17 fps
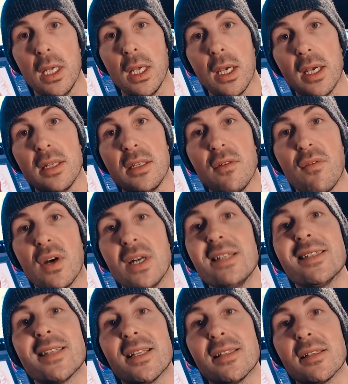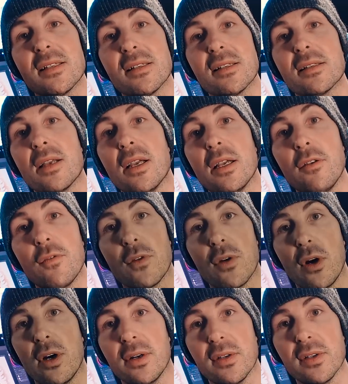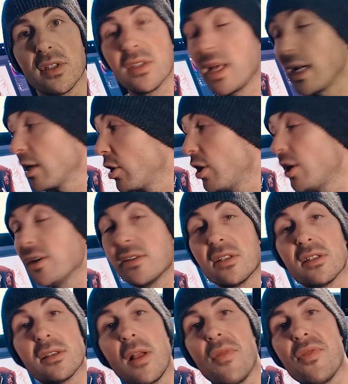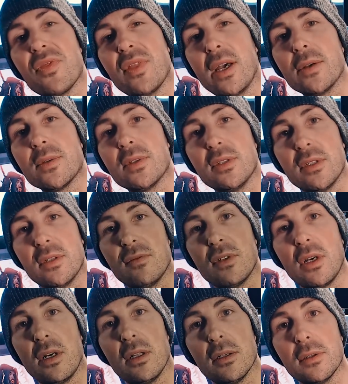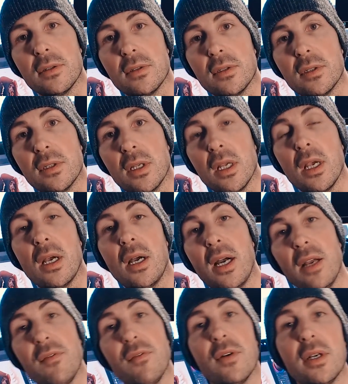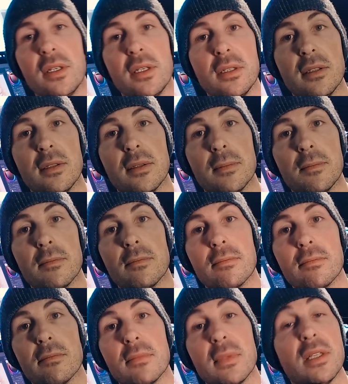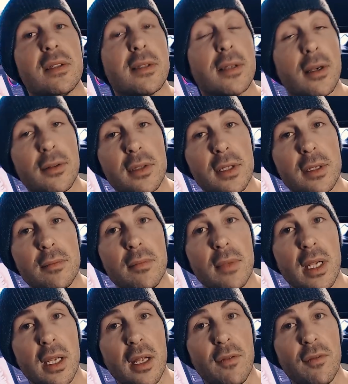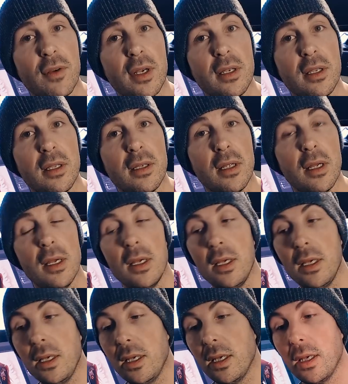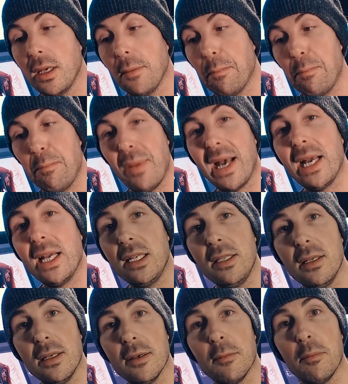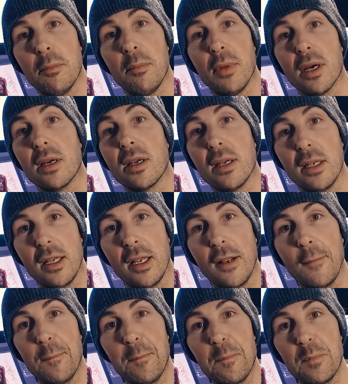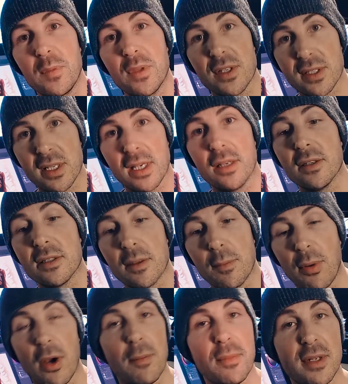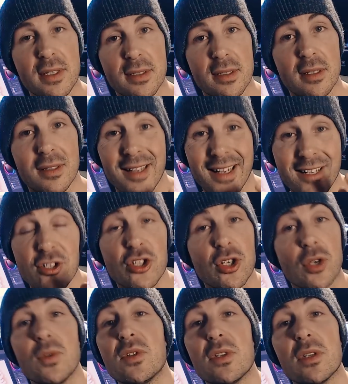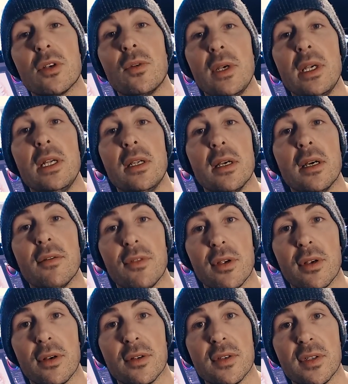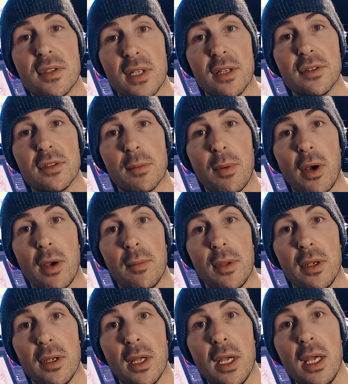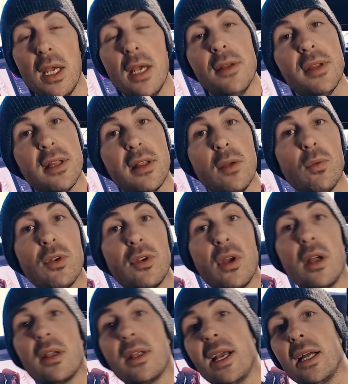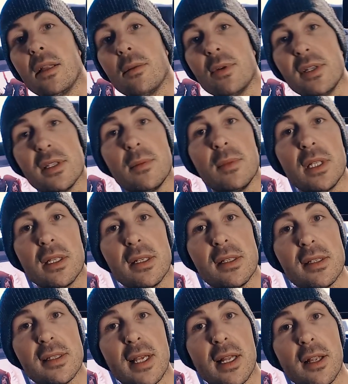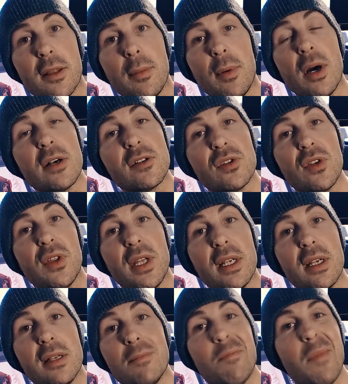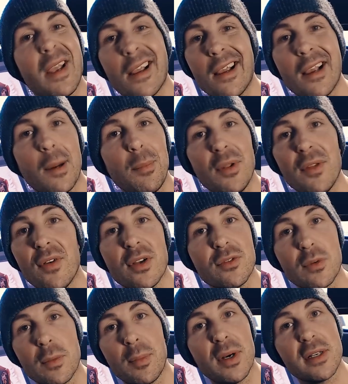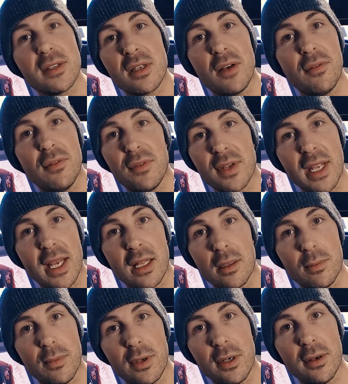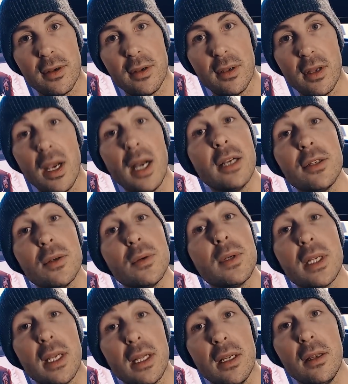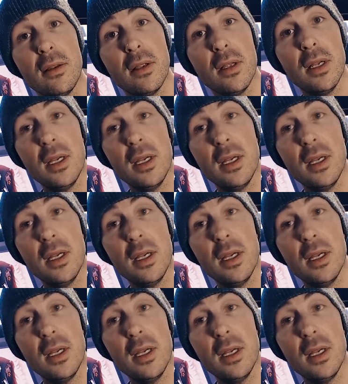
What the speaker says: A device that's designed for artists, that costs thousands of dollars. I find it insulting, and I find it bad marketing. The sales department, it shows the greed of their sales department that they would not calibrate something like this out of the box so they could make a couple of $100 off of a calibrator. I don't get it.